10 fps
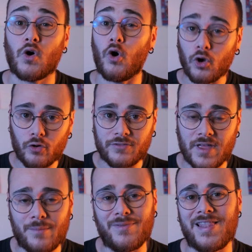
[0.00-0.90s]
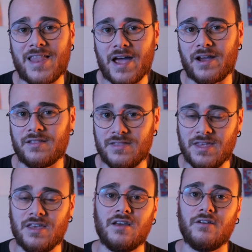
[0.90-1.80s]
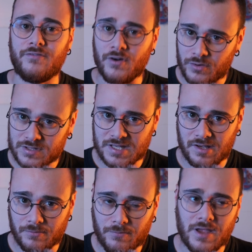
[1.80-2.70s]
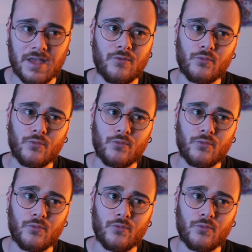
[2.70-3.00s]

All of them lack the focusing ring,